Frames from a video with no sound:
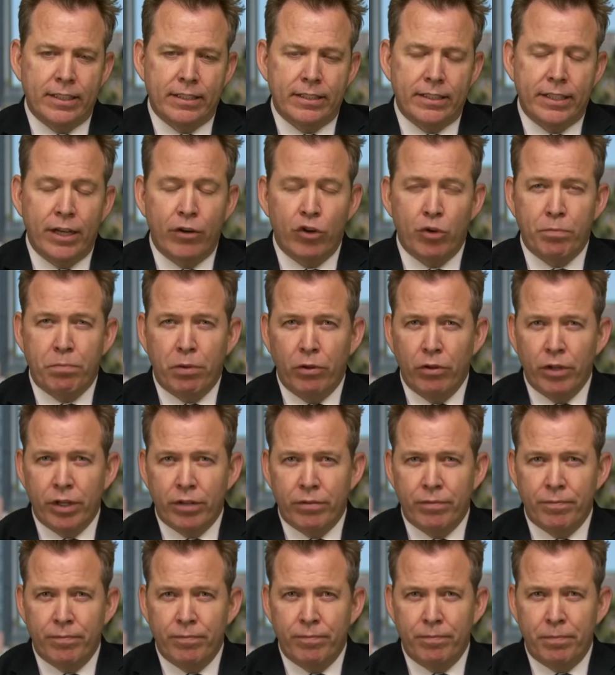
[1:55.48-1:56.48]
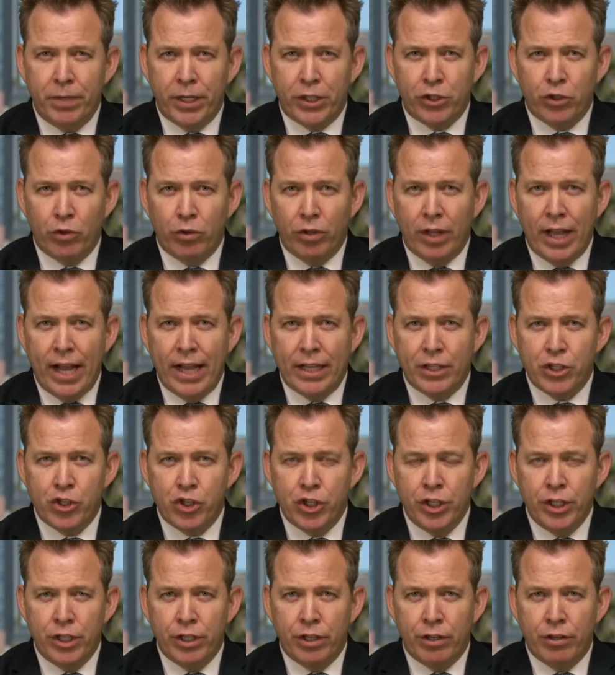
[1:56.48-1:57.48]
Sandra Bullock picture last
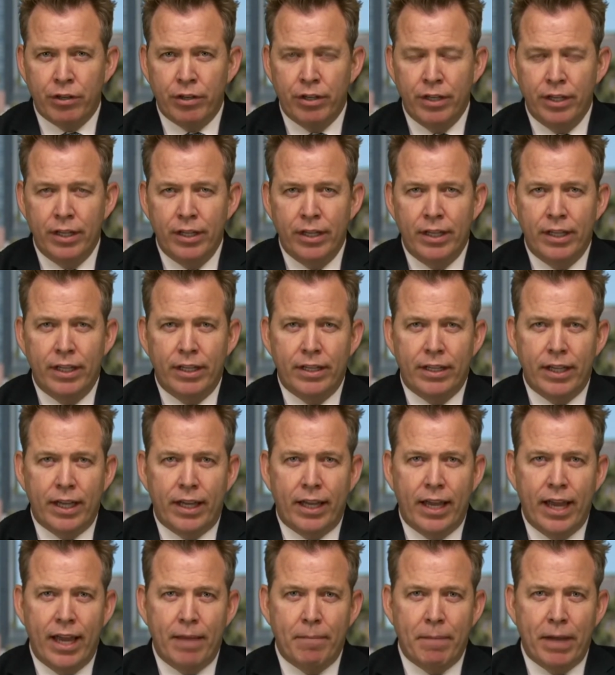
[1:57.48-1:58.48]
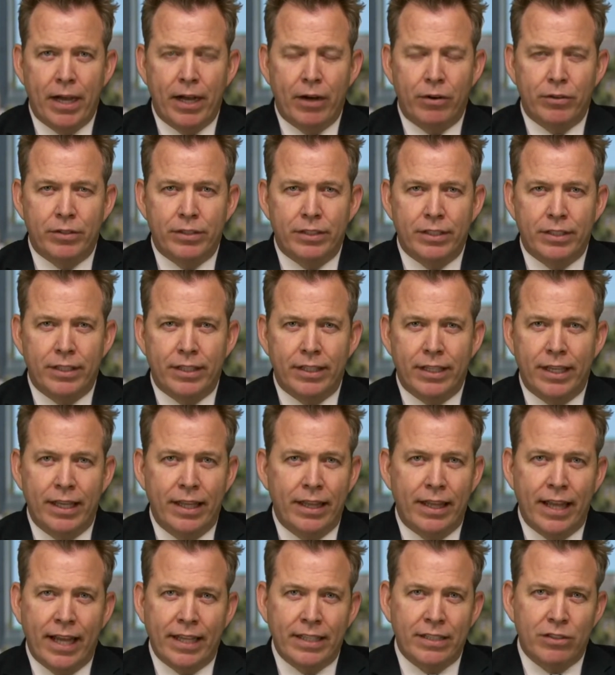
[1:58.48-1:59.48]
year that came out,
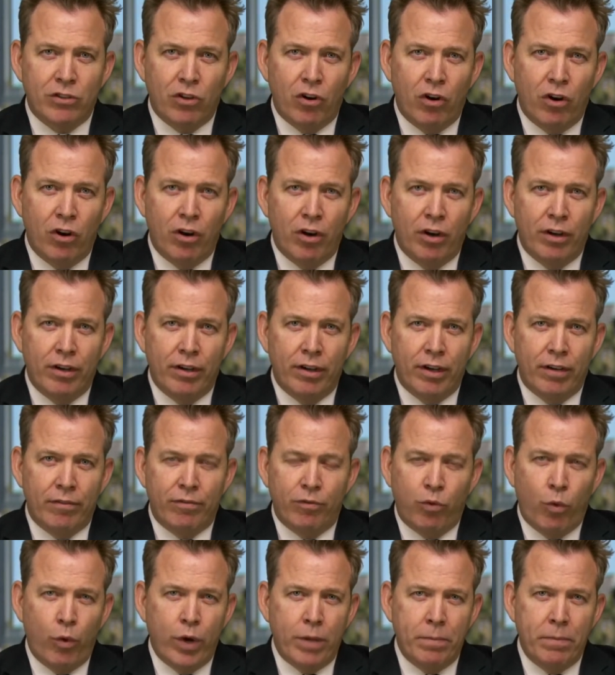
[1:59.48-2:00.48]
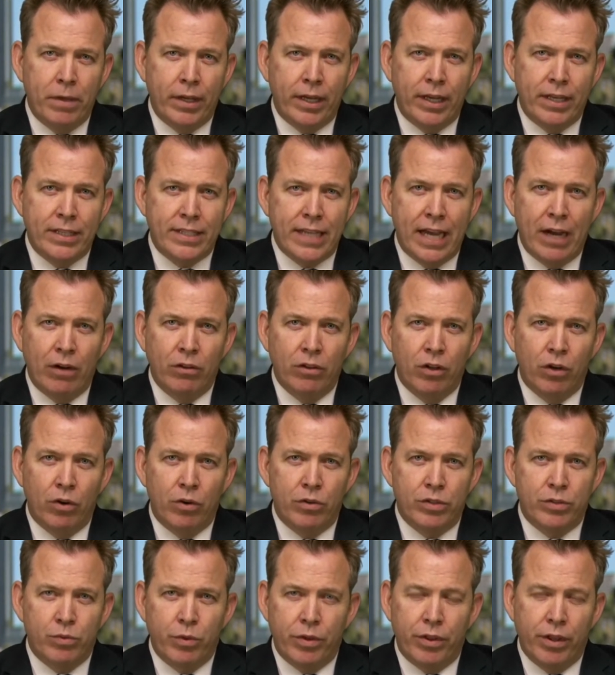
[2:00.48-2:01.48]
that saw 40 million downloads